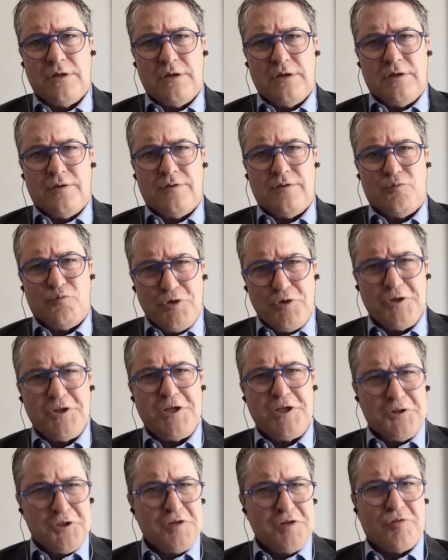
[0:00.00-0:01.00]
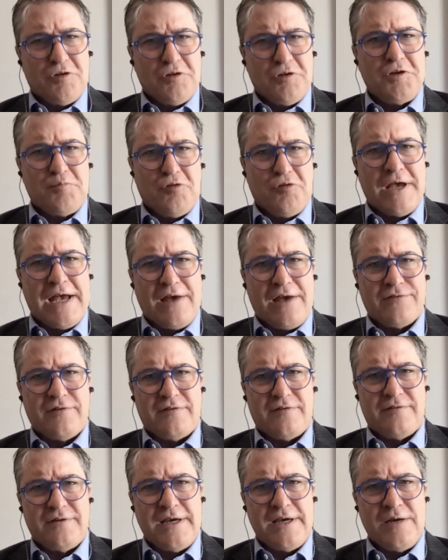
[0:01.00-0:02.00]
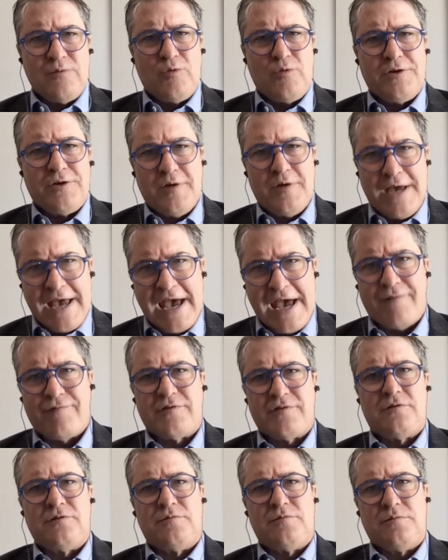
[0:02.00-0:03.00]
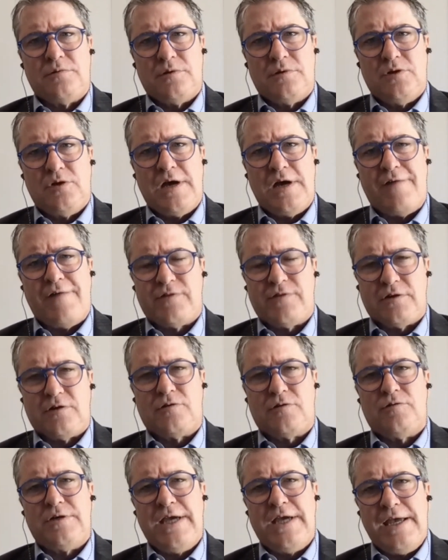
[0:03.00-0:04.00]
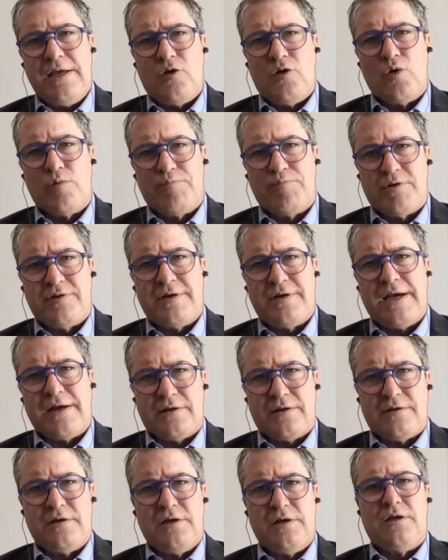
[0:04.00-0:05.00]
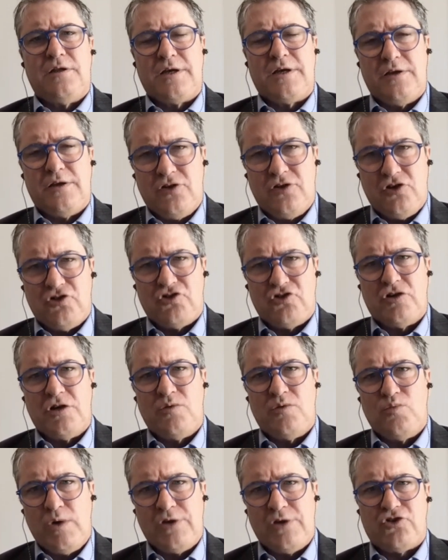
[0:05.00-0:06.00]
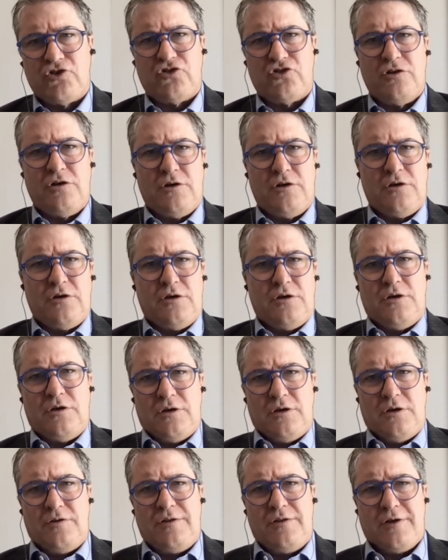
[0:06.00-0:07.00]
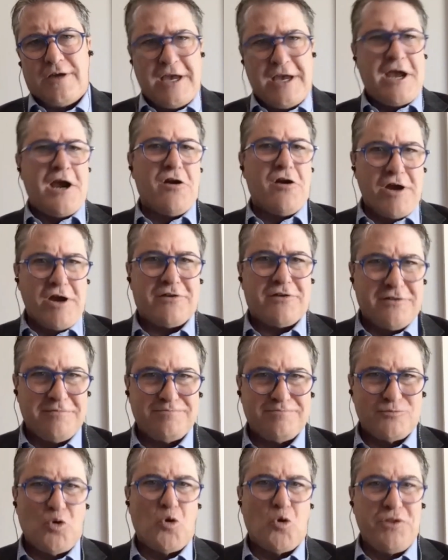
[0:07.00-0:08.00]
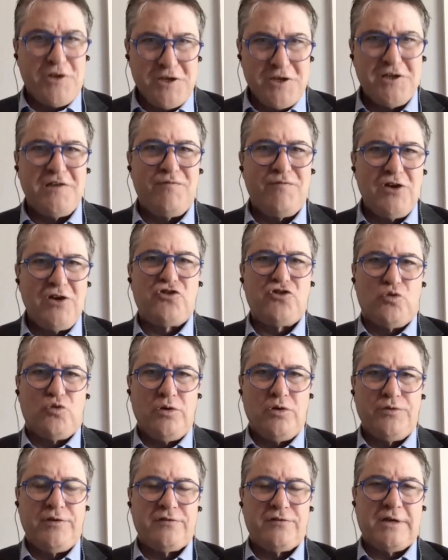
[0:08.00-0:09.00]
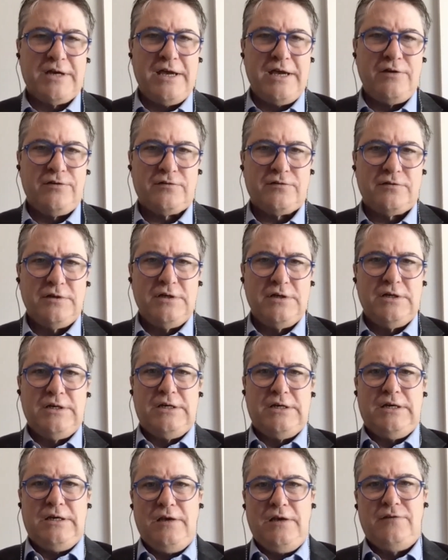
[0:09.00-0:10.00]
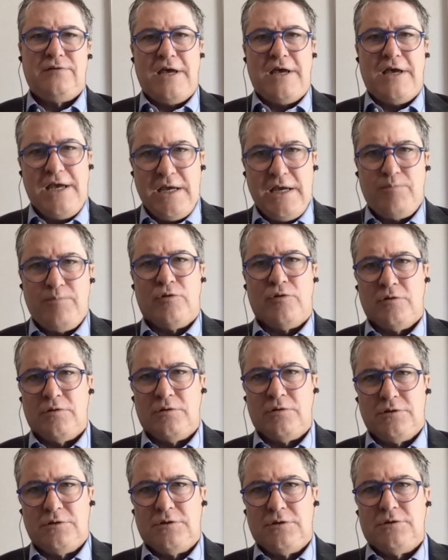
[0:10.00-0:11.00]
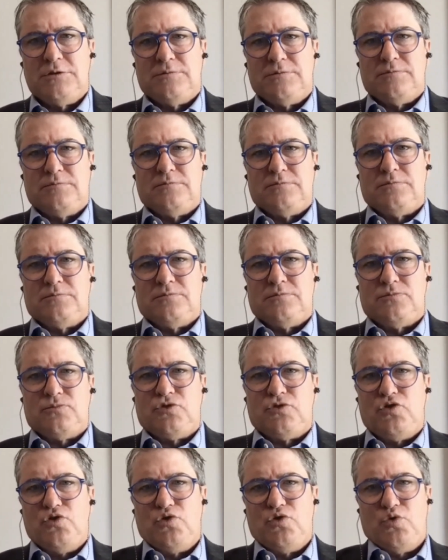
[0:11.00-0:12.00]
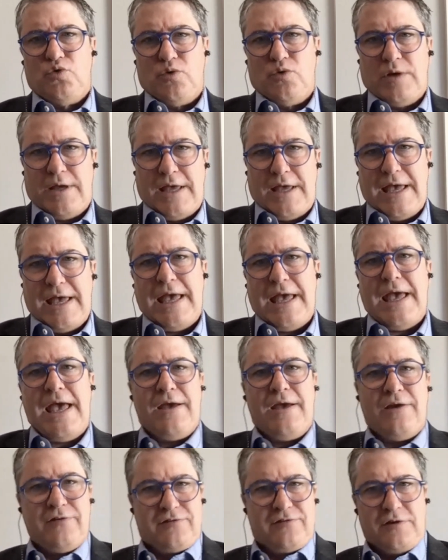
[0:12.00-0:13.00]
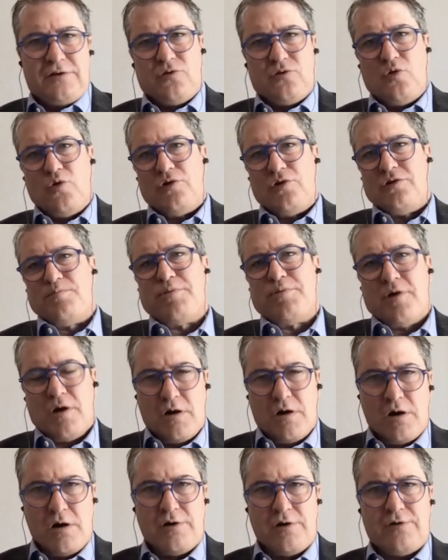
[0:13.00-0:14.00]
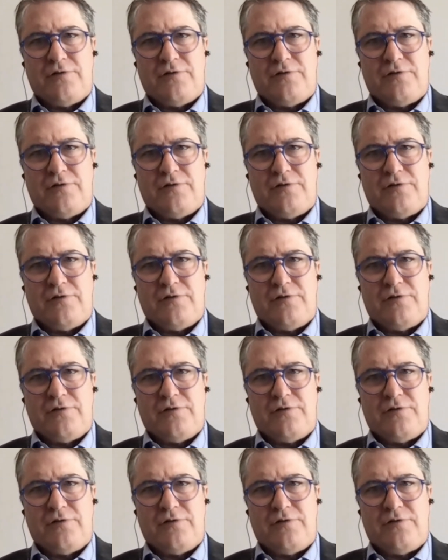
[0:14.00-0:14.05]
really liberal has to say, well, you have to create or protect the condition in which the carrot, or the individual in this case, is able to exit or depart